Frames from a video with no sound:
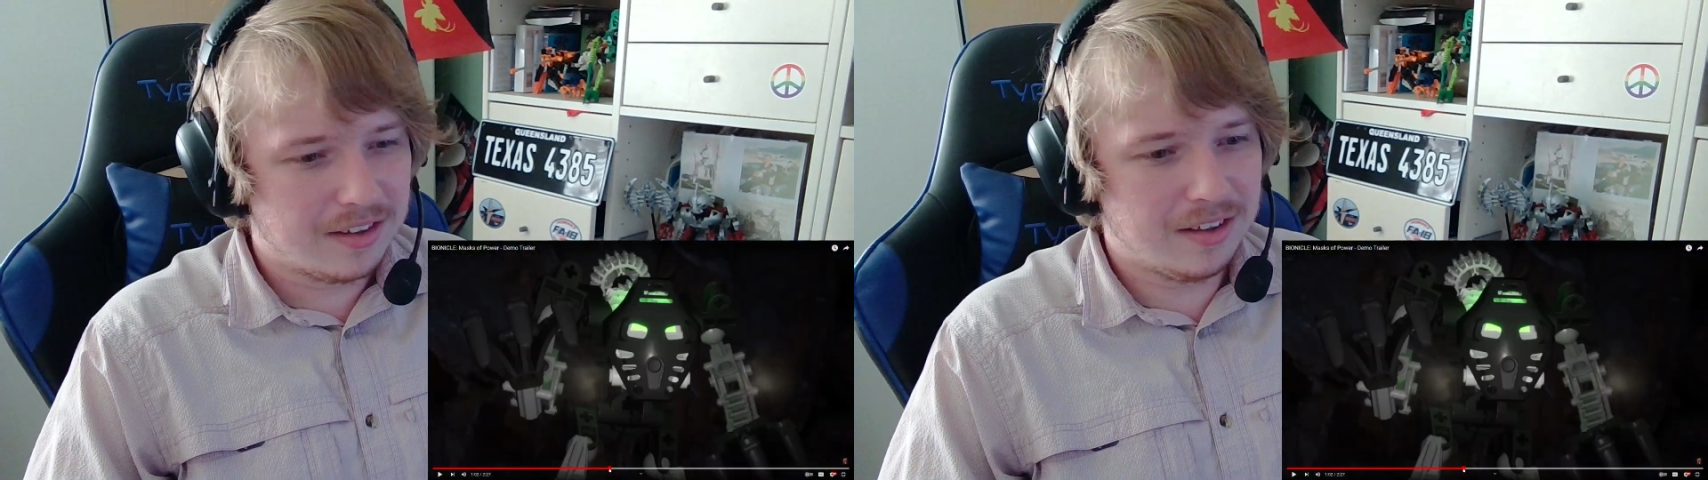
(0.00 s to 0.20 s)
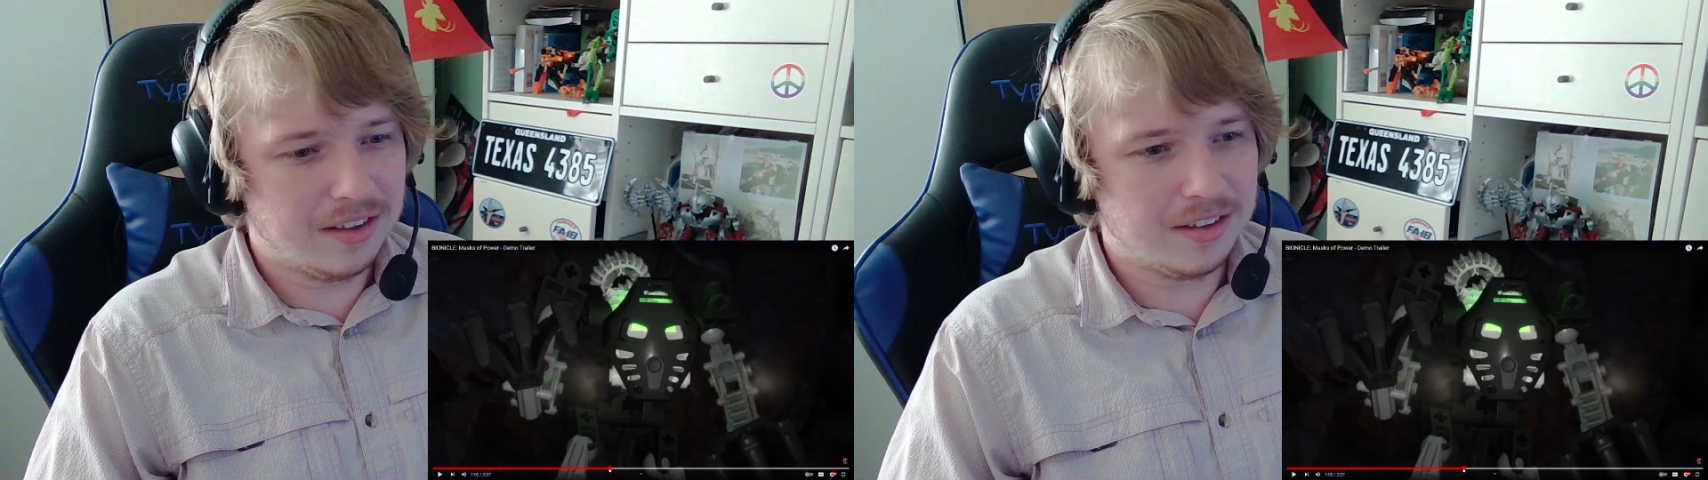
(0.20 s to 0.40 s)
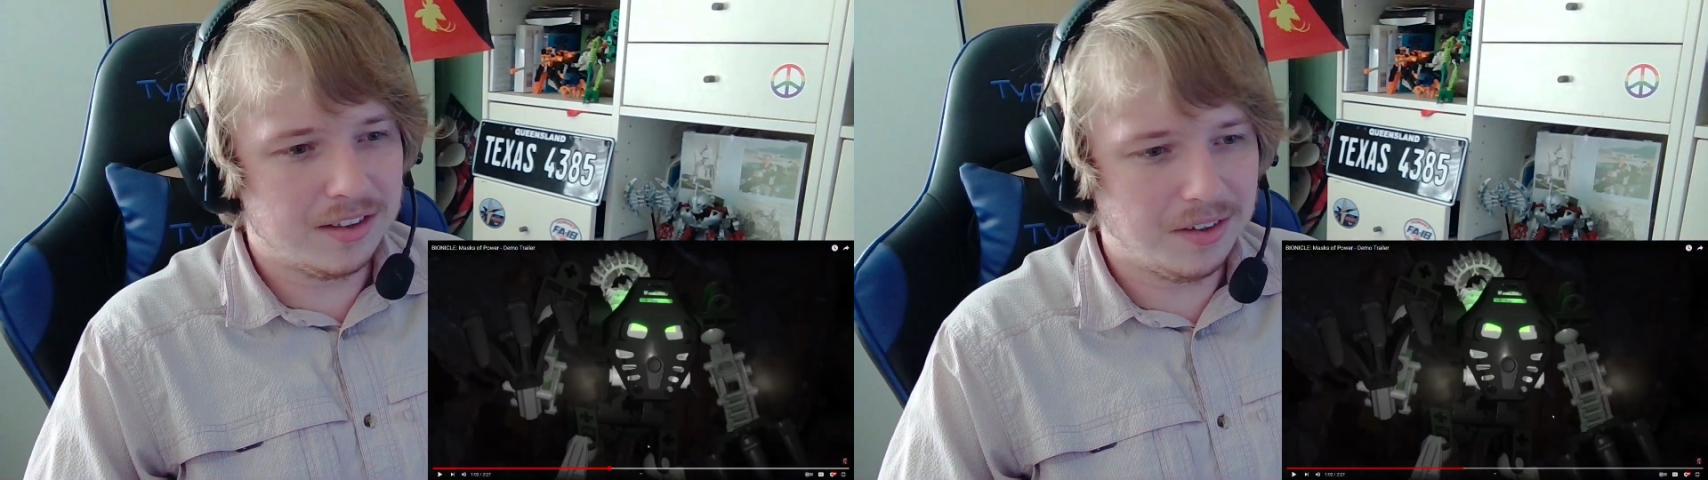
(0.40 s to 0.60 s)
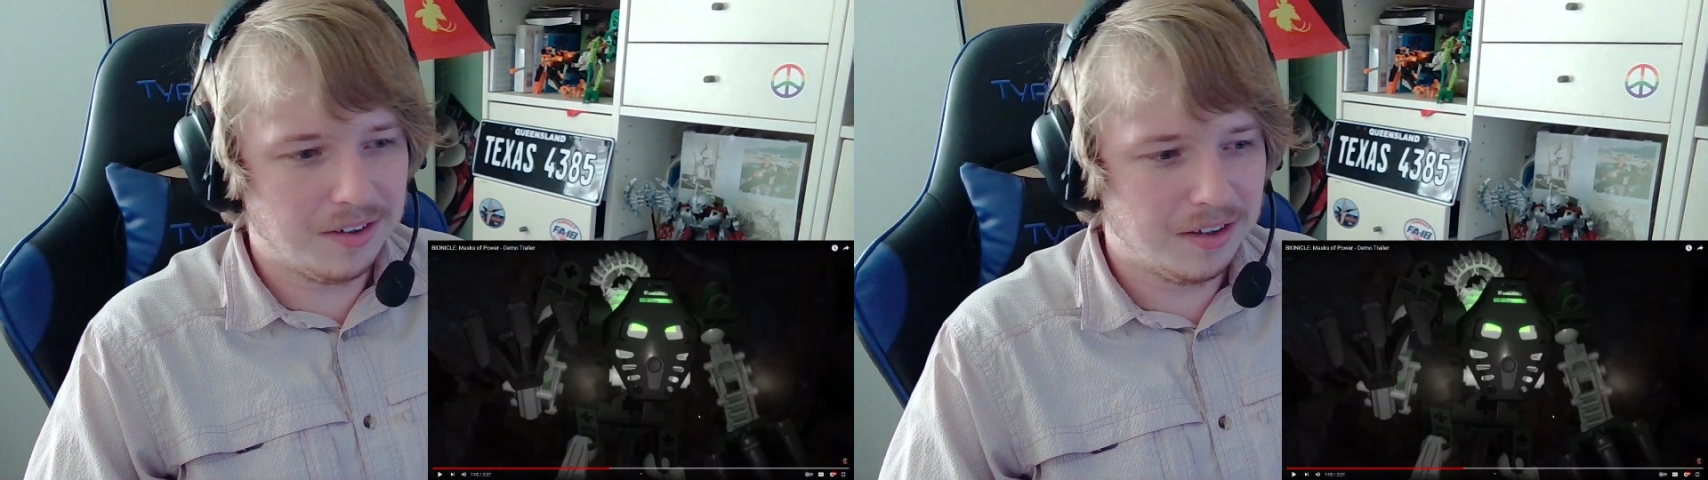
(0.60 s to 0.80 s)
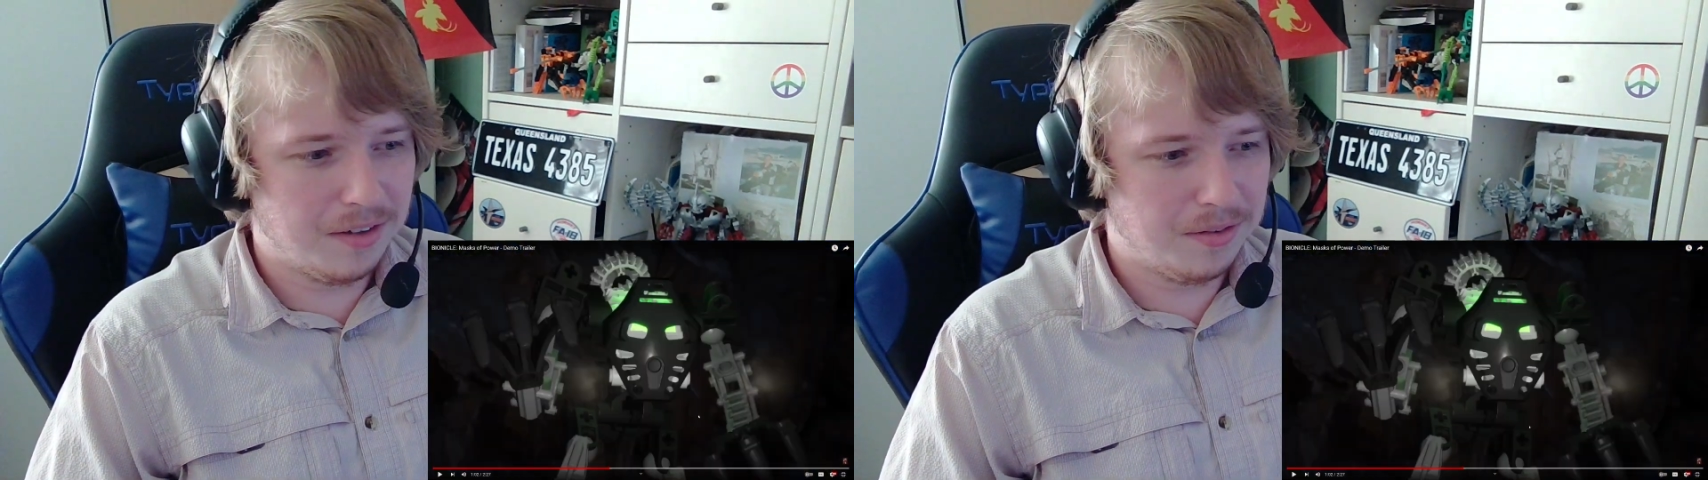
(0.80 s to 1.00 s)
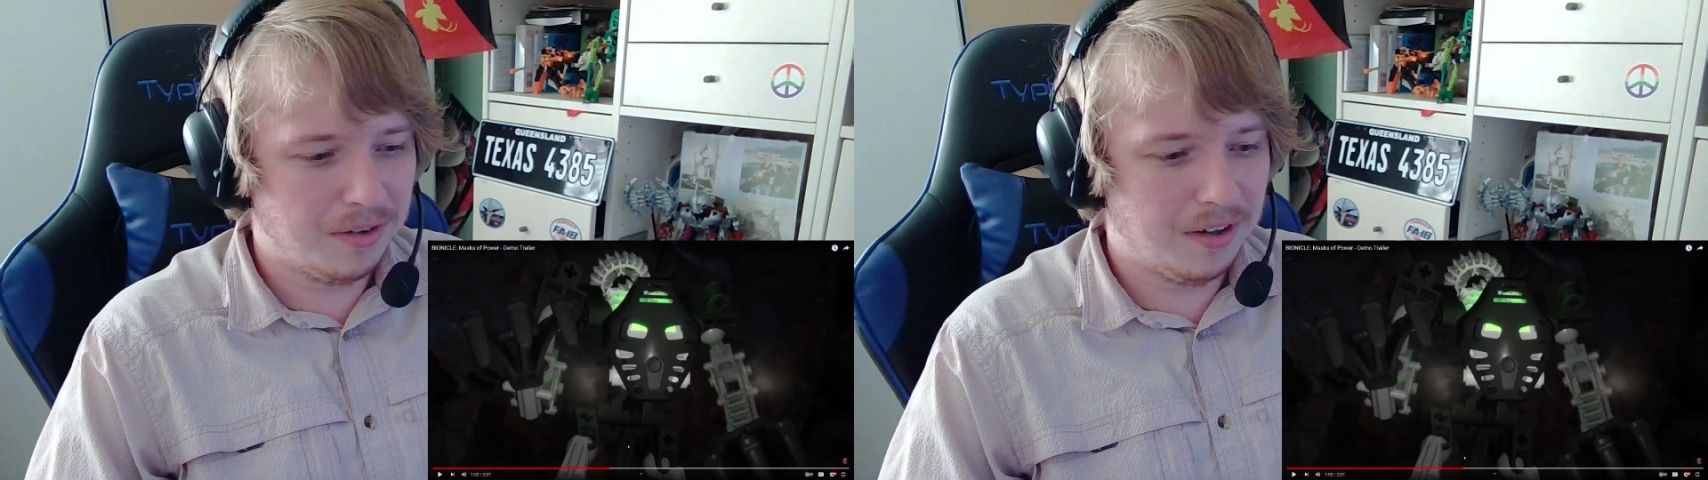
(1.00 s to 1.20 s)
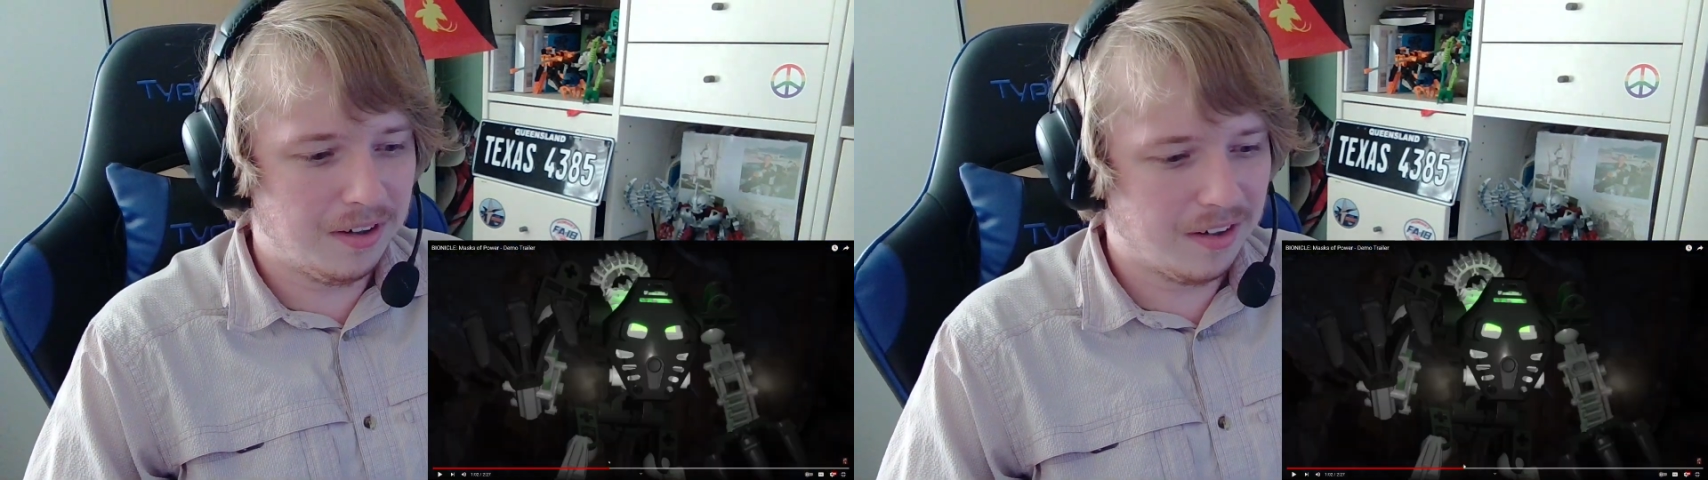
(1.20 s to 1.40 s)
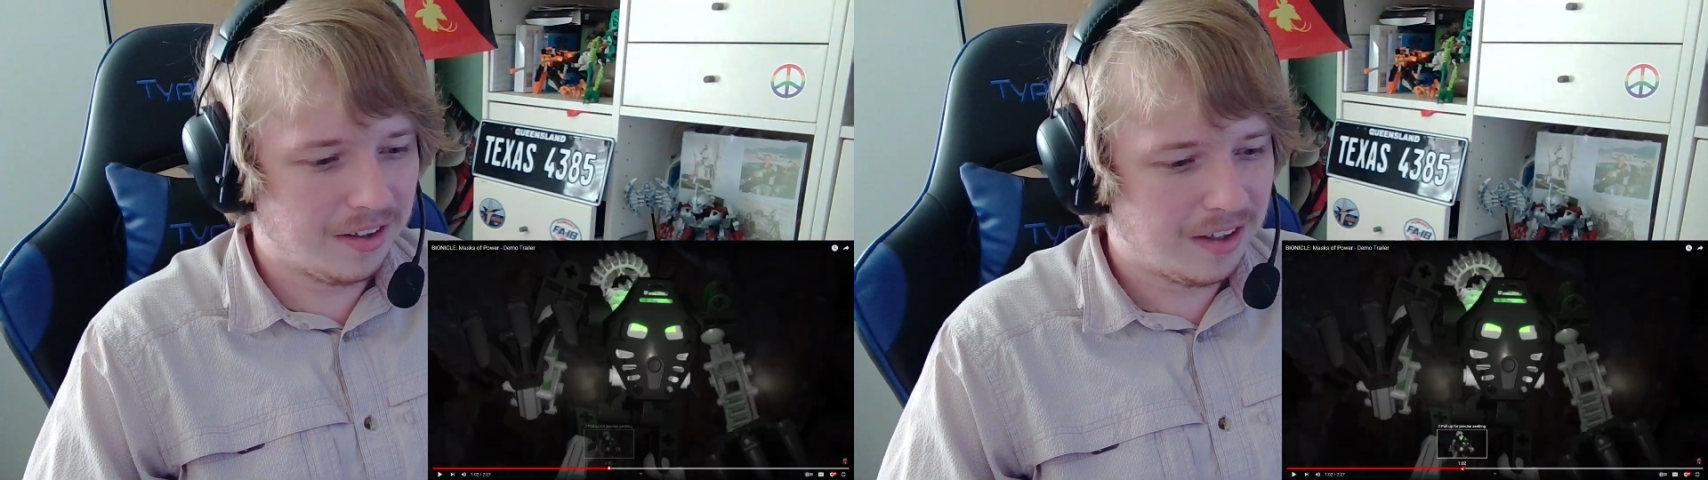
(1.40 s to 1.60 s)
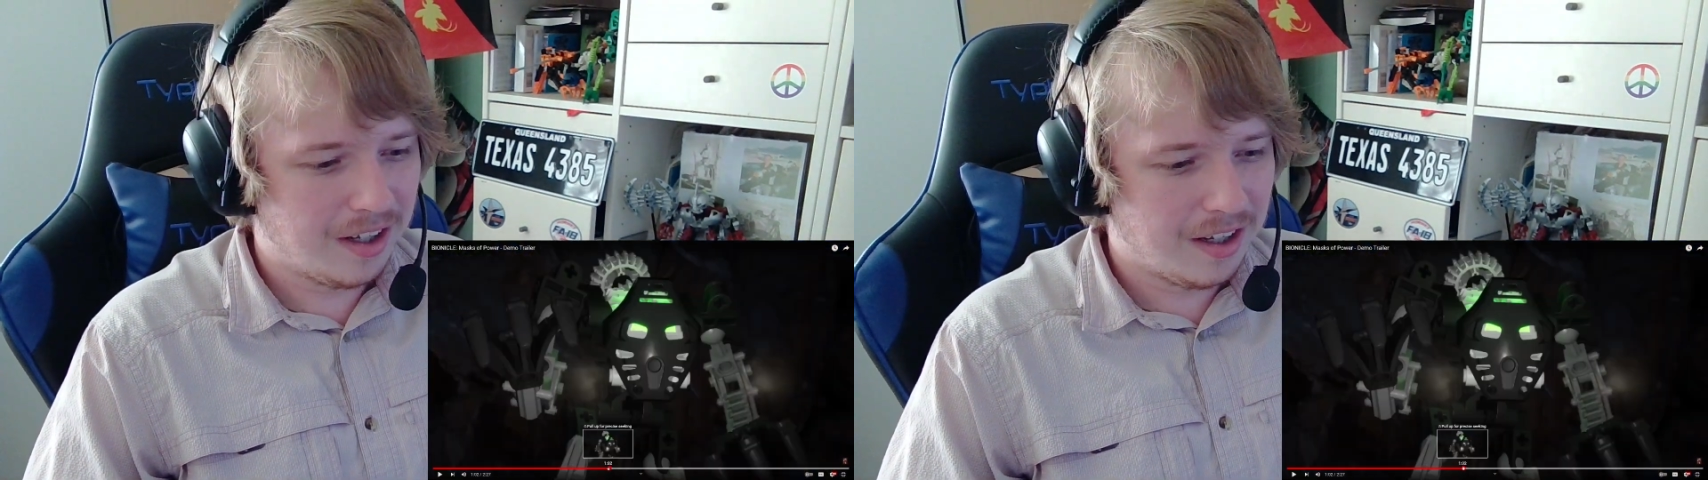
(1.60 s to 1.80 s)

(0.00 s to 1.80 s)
the Tower of Earth.